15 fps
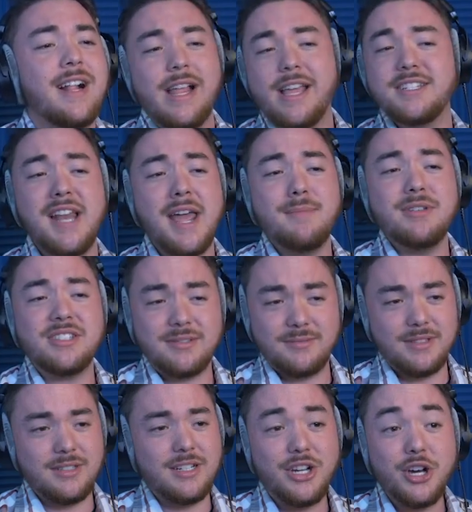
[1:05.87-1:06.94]
His name is
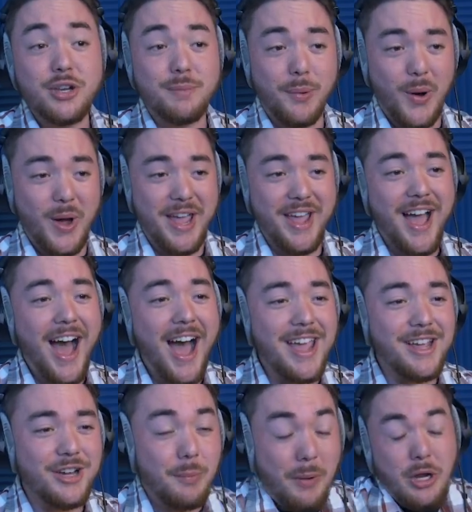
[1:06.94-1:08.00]
Goodboy.
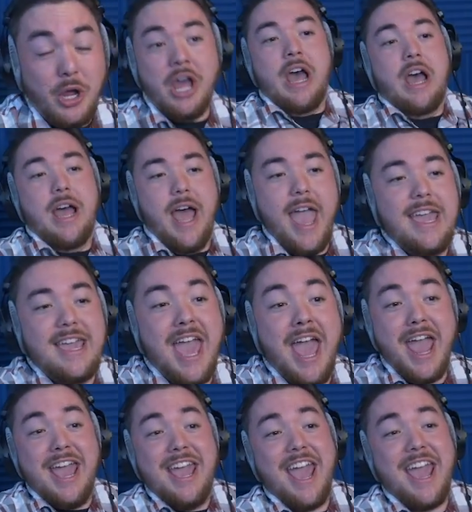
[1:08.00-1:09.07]
Hi, Goodboy. Hey,
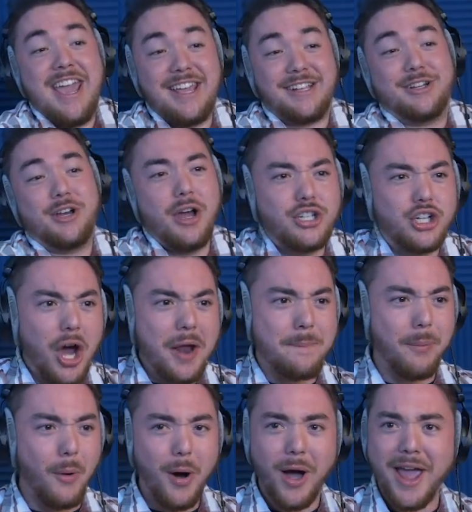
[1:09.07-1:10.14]
hey,
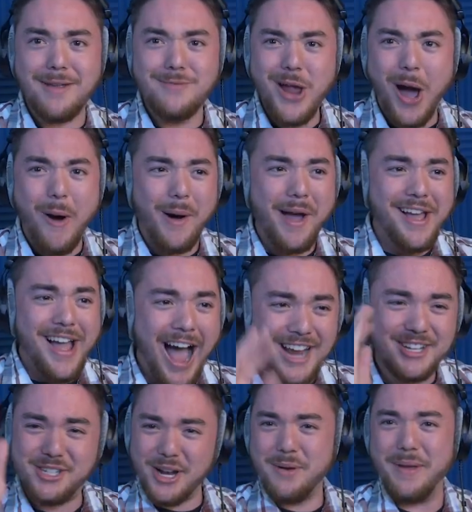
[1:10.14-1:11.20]
Goodboy! No, I
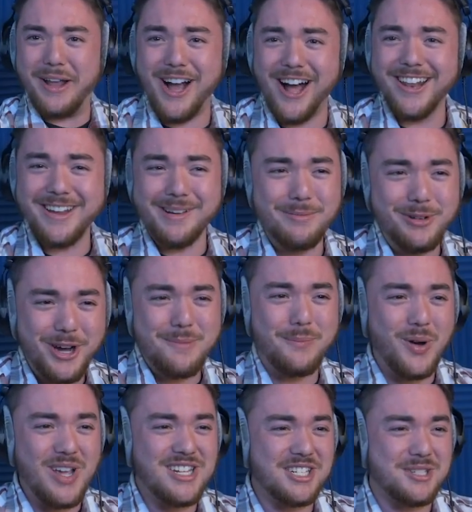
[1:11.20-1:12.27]
shouldn't be calling him
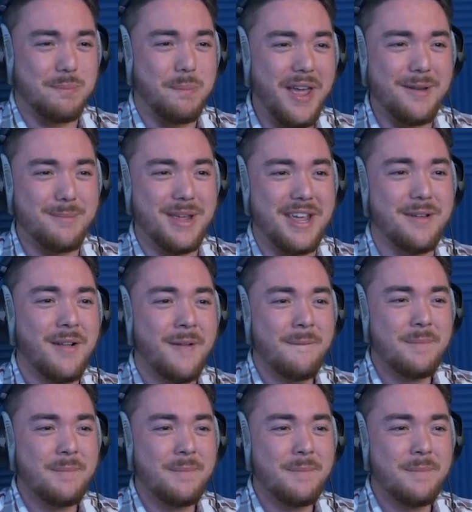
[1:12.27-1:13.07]
Goodboy. He just bit me.